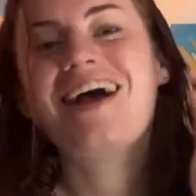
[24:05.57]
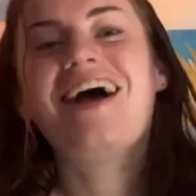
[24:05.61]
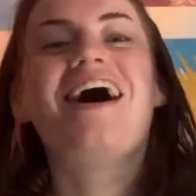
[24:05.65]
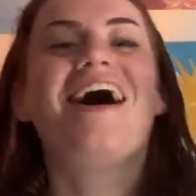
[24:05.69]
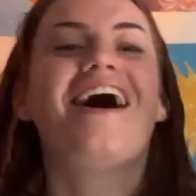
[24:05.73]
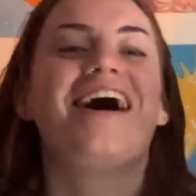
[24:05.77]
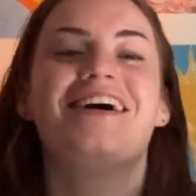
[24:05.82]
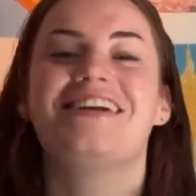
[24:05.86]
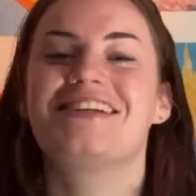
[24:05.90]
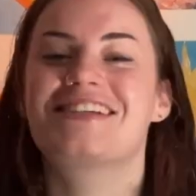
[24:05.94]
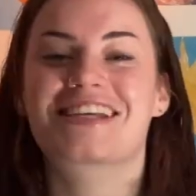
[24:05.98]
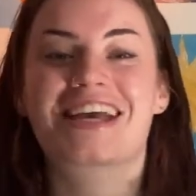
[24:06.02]

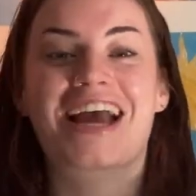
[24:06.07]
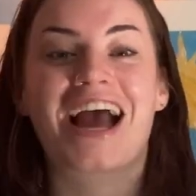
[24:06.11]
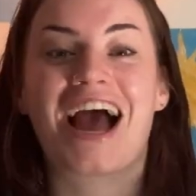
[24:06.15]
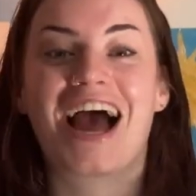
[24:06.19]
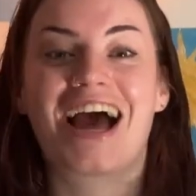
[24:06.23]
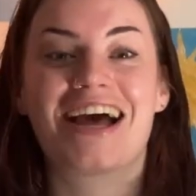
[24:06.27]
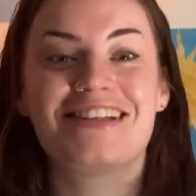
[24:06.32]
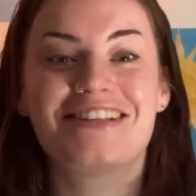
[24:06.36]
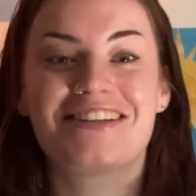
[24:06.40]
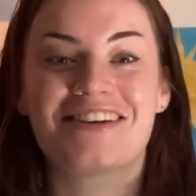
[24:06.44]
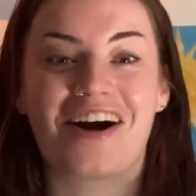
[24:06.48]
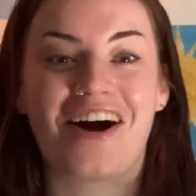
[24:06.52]
I just
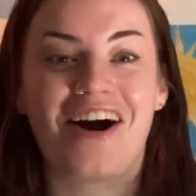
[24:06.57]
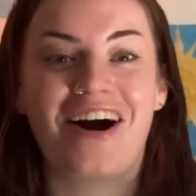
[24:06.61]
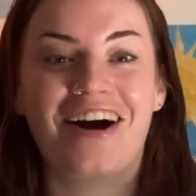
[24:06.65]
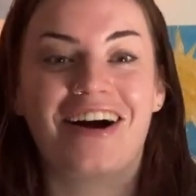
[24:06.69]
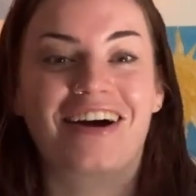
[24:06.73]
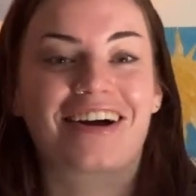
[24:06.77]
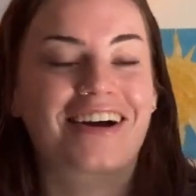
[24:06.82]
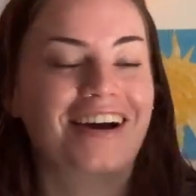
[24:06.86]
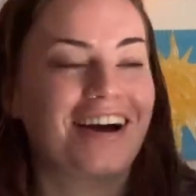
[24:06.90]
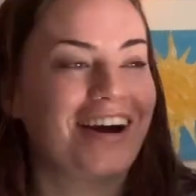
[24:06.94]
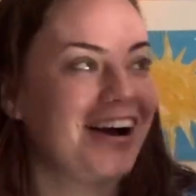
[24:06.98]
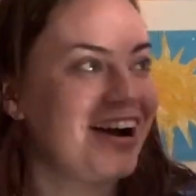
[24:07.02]
can't
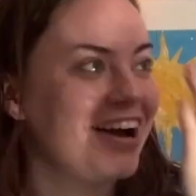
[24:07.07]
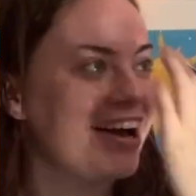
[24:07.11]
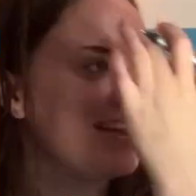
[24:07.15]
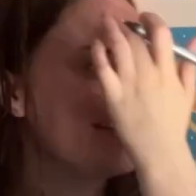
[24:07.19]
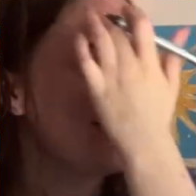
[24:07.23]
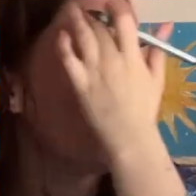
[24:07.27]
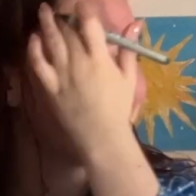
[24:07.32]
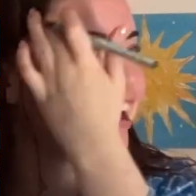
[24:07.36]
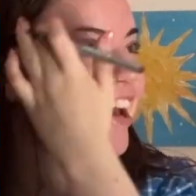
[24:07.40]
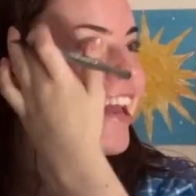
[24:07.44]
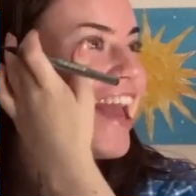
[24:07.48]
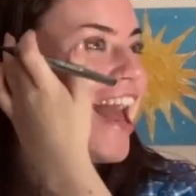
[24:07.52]
talk.
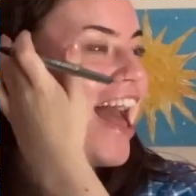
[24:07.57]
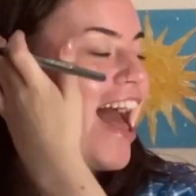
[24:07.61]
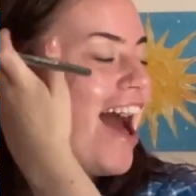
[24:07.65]
I